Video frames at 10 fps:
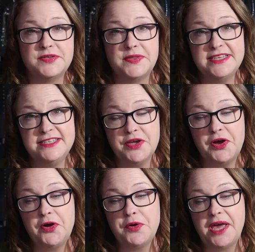So this
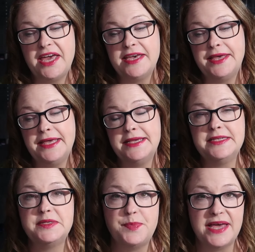song
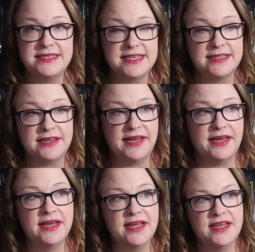is
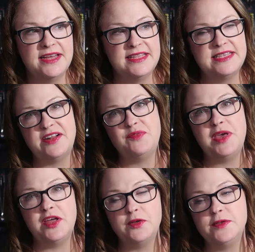basically, instead of
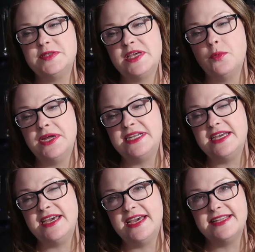Peter losing
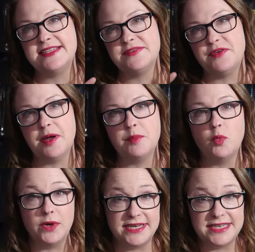Wendy, it's
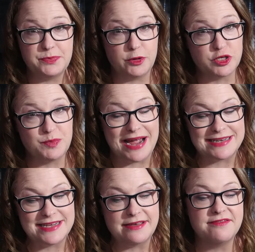from Wendy's
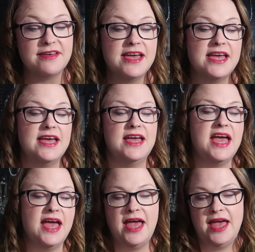perspective.
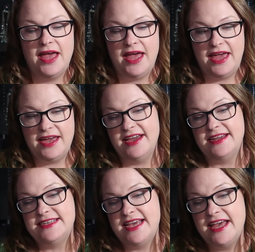
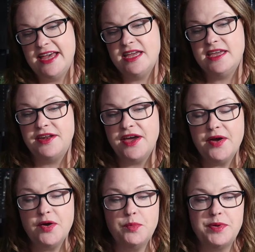And, you
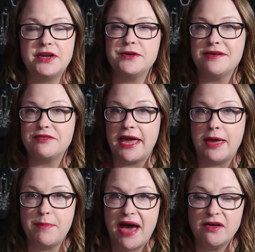know, Peter never
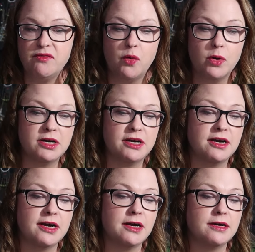came back for
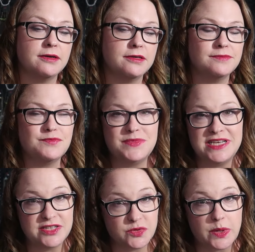her.
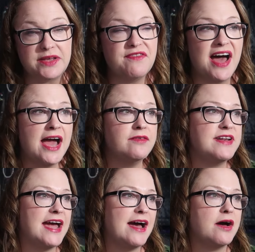He's 25
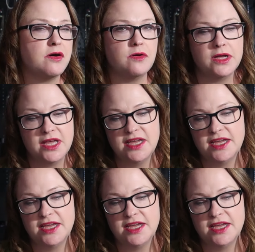now.